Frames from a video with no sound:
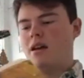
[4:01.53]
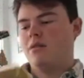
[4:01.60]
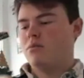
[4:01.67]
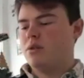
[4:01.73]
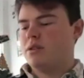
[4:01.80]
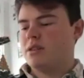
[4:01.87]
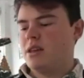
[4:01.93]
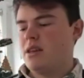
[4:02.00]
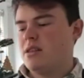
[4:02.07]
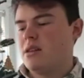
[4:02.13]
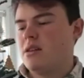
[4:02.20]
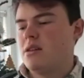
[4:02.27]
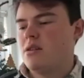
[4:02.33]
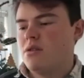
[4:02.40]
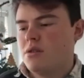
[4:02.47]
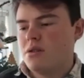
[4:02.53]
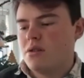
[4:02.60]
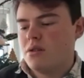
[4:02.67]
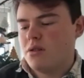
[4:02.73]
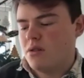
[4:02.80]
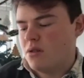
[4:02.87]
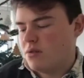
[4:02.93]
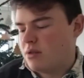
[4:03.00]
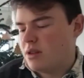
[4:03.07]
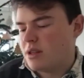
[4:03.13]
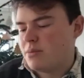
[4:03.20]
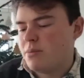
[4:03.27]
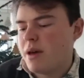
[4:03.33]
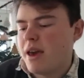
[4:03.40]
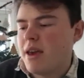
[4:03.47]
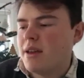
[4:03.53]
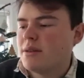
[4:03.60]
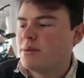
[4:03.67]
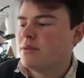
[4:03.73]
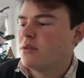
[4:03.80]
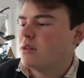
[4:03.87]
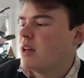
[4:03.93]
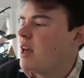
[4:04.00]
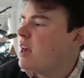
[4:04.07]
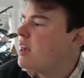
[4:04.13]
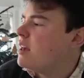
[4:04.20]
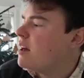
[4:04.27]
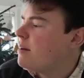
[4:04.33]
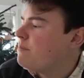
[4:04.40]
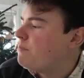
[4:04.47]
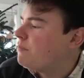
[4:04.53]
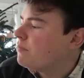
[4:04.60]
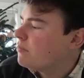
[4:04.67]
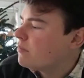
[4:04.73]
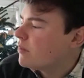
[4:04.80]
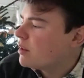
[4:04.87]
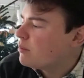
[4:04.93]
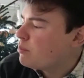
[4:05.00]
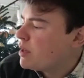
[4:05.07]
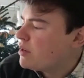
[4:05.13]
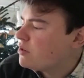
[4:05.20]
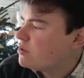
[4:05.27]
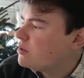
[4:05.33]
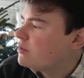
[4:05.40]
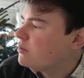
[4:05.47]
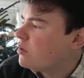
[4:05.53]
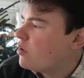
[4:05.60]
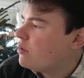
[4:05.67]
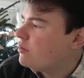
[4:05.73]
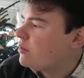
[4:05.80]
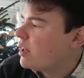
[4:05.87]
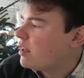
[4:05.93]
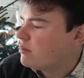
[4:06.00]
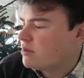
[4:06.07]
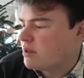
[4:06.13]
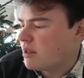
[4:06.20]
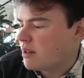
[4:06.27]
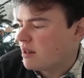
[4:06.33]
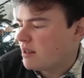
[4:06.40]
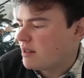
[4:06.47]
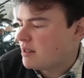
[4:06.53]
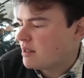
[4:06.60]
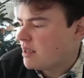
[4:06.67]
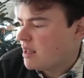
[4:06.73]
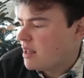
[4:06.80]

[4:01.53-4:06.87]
And we see that on this page we've got a picture of outside,